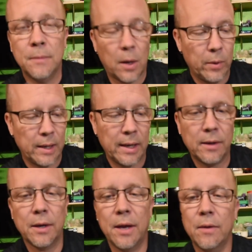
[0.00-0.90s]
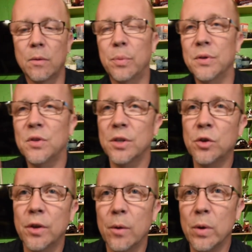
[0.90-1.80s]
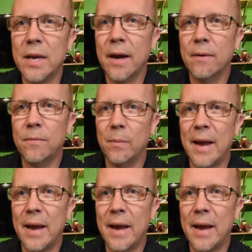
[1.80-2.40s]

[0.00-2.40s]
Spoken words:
I really like, again, the precision that we get from